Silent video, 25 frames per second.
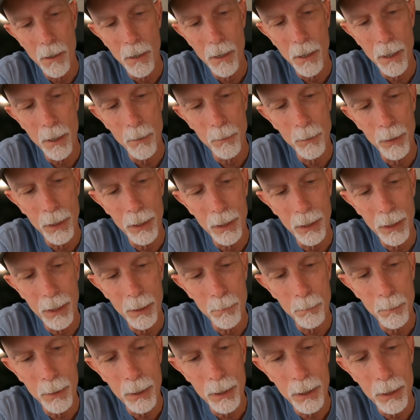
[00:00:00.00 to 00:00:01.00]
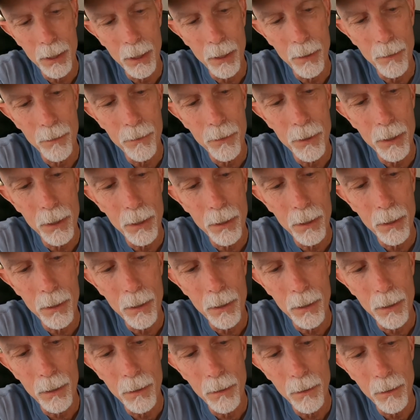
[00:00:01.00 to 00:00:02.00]
and I'm going to get myself just
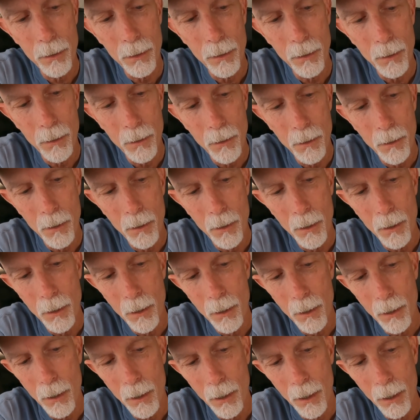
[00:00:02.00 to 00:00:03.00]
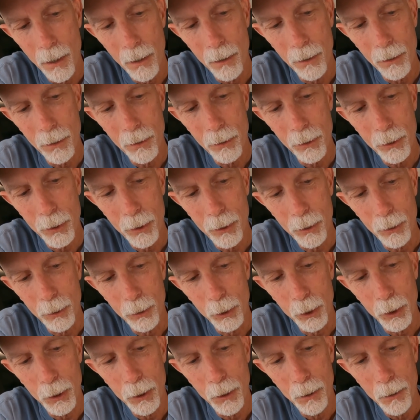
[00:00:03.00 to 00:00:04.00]
a little
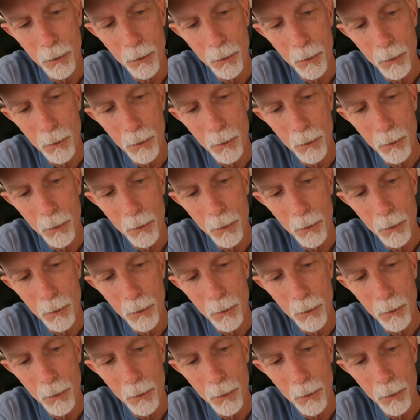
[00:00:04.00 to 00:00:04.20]
scooch.